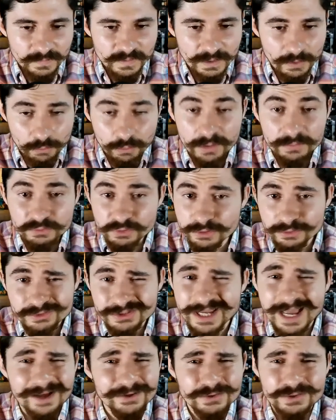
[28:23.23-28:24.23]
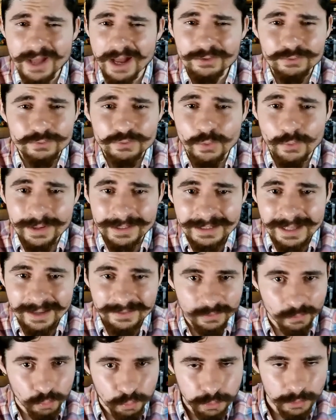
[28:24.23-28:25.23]
I'm trying to say is I don't know any
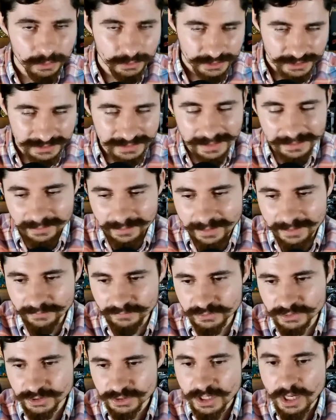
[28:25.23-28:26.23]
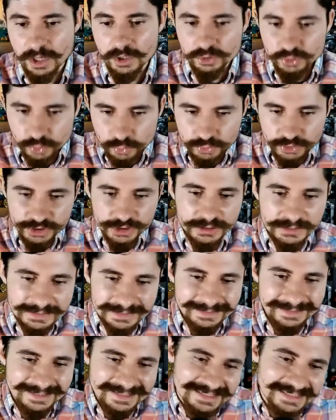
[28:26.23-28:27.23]
other words in other languages. So she
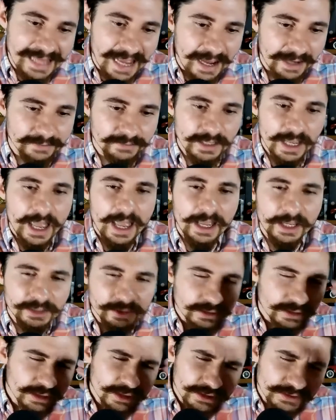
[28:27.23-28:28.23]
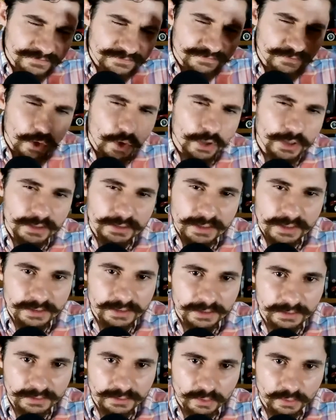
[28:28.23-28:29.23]
did a sign, and this fucking
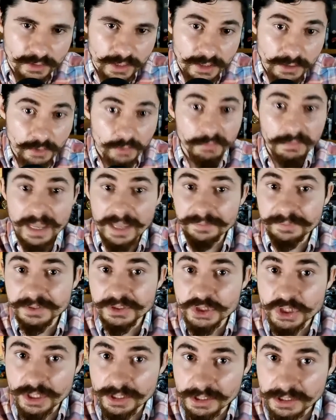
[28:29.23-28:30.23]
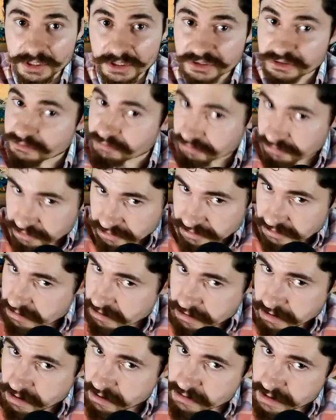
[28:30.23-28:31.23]
idiot, okay, or maybe genius, I
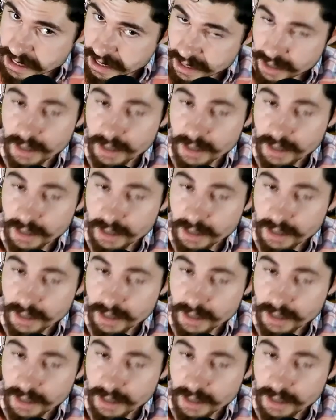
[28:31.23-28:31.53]
don't know, yeah.